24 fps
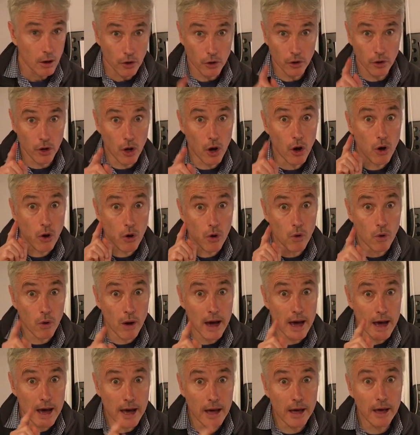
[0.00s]

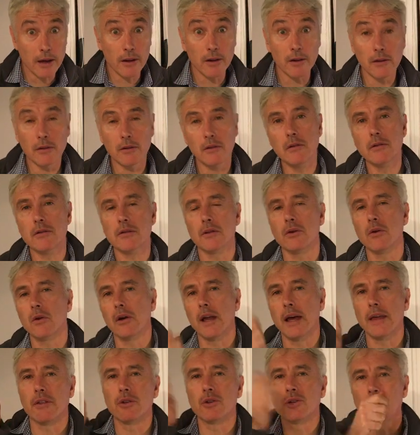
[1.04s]
Noël, so you're
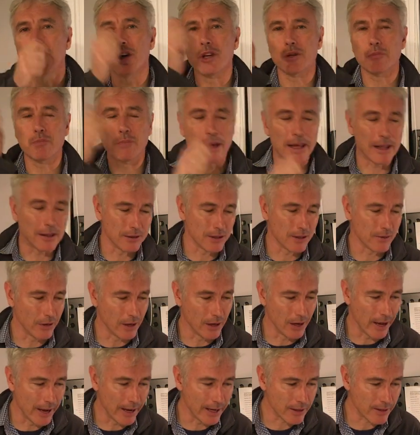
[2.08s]
like the church bells if you
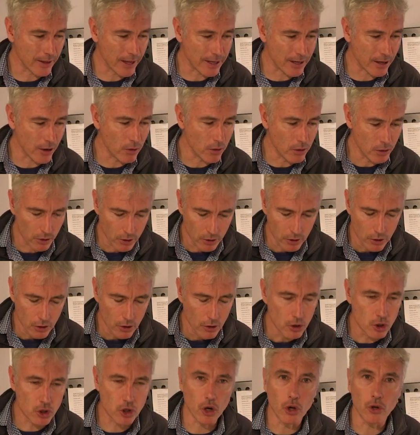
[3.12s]
like. They go
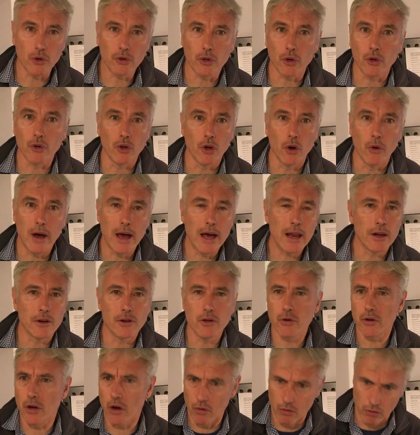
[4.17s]
chantons Noël and
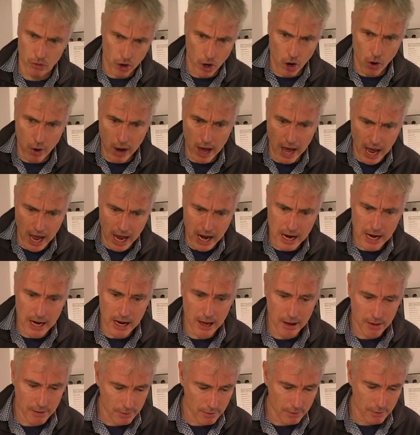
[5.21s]
you go
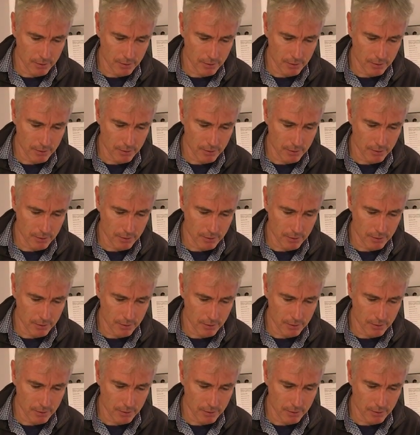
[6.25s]
Noël,